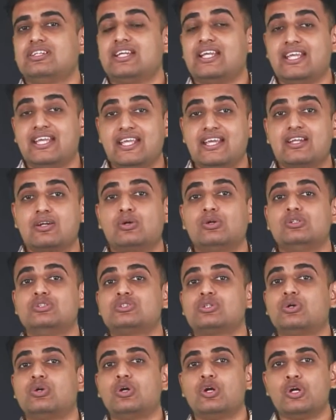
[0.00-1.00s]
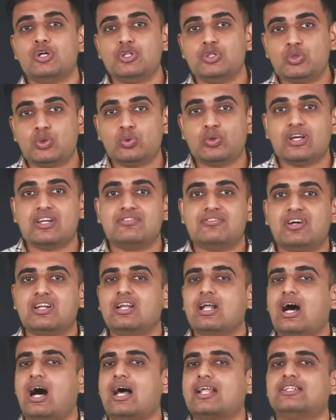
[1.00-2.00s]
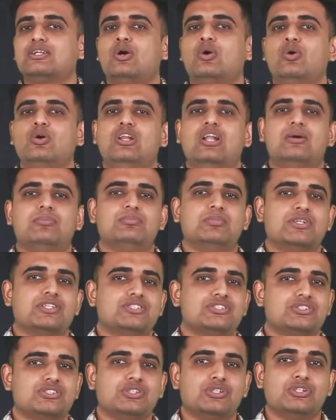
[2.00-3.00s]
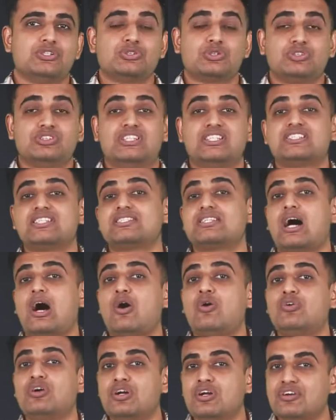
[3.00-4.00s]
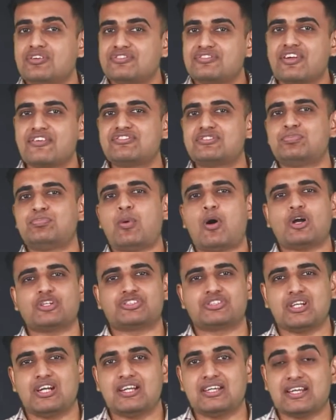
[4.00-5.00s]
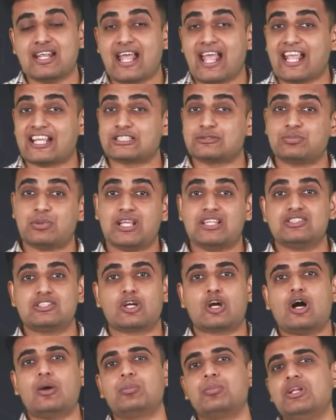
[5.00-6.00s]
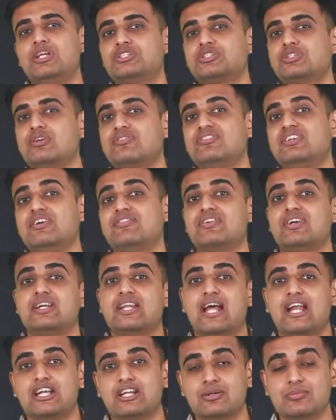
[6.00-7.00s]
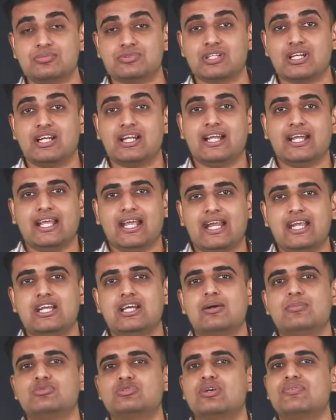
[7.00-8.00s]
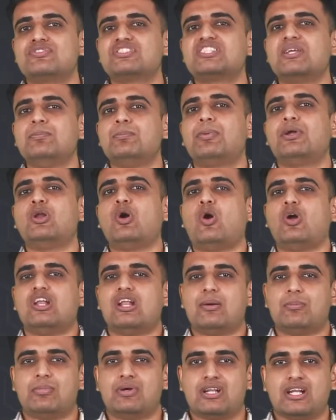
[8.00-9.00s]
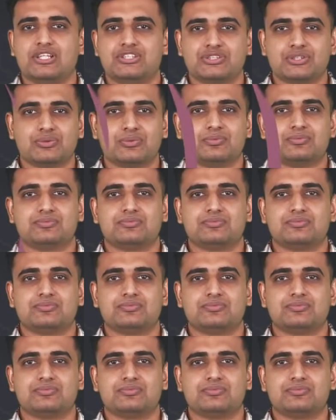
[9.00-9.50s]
Here also, 2 and 1 are the whole numbers. So this is how fifth postulate explains the combination of different atoms in terms of simple whole number ratio.